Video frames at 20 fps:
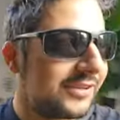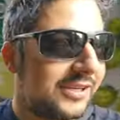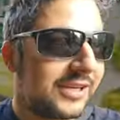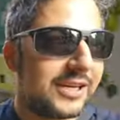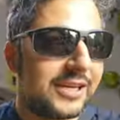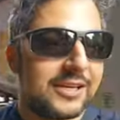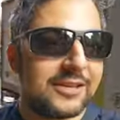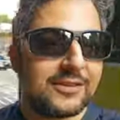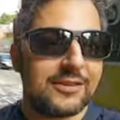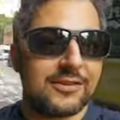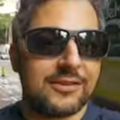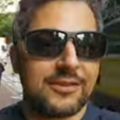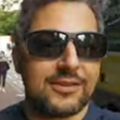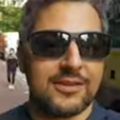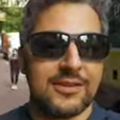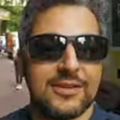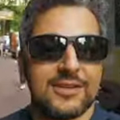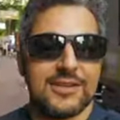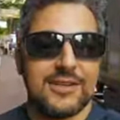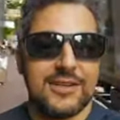and
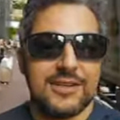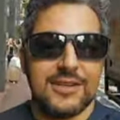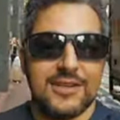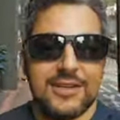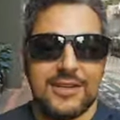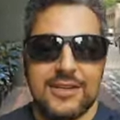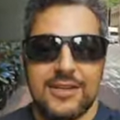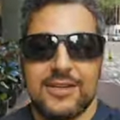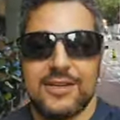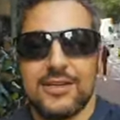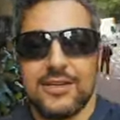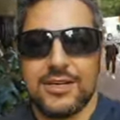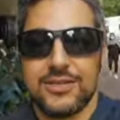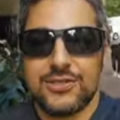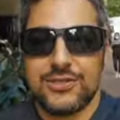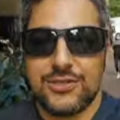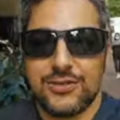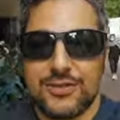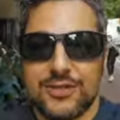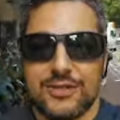I
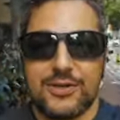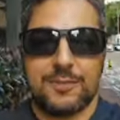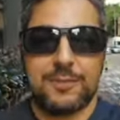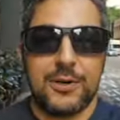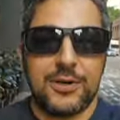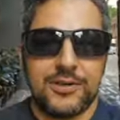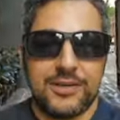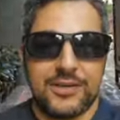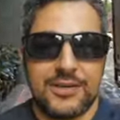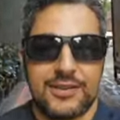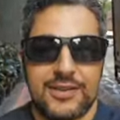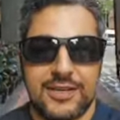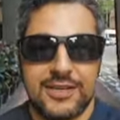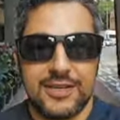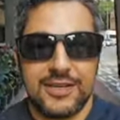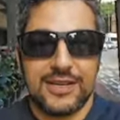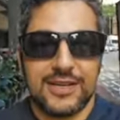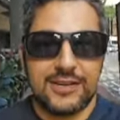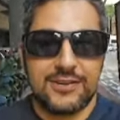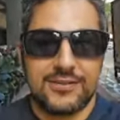duly spotted the
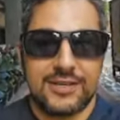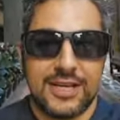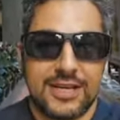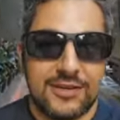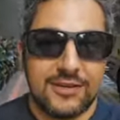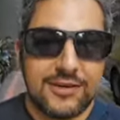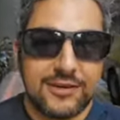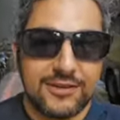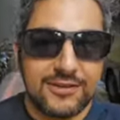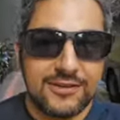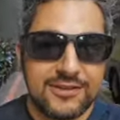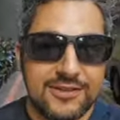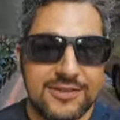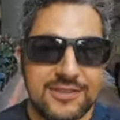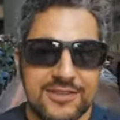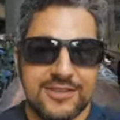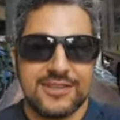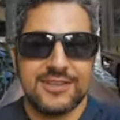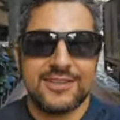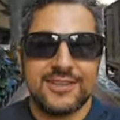uh, salon,
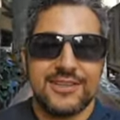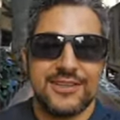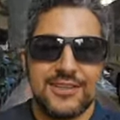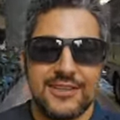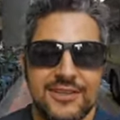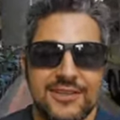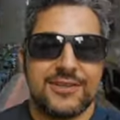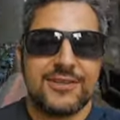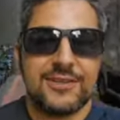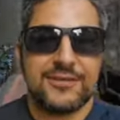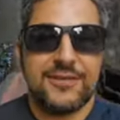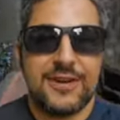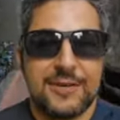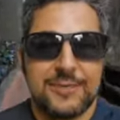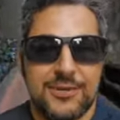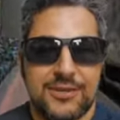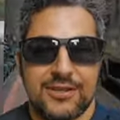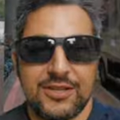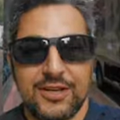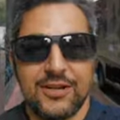the
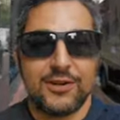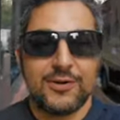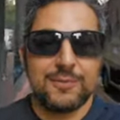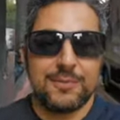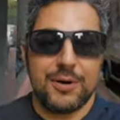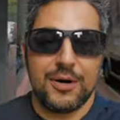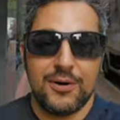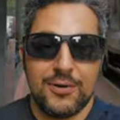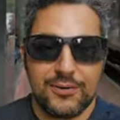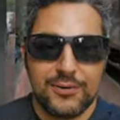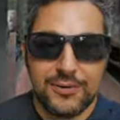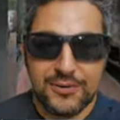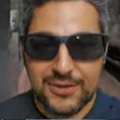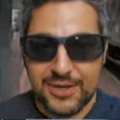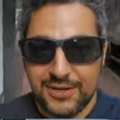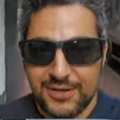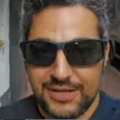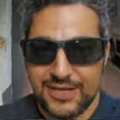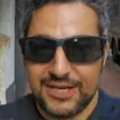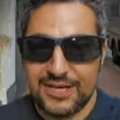famous salon pole.
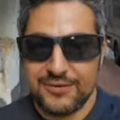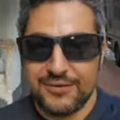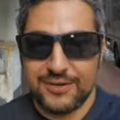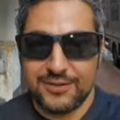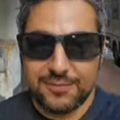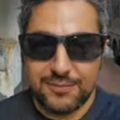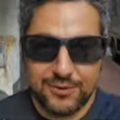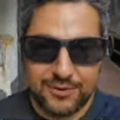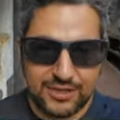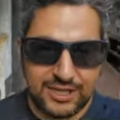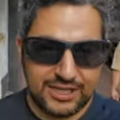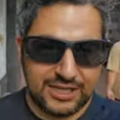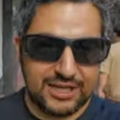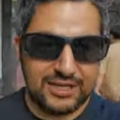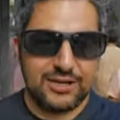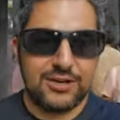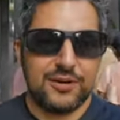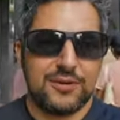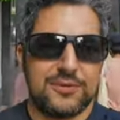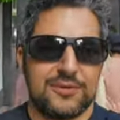Although here it's more like a
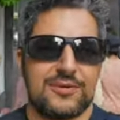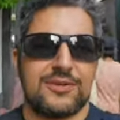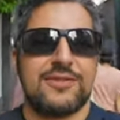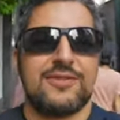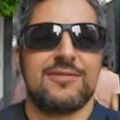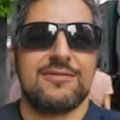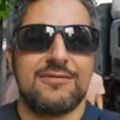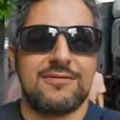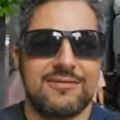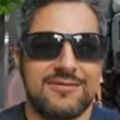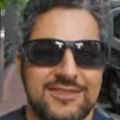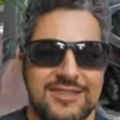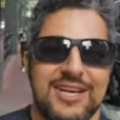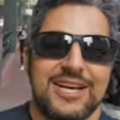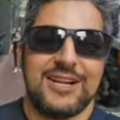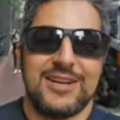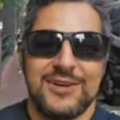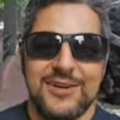golden yellow.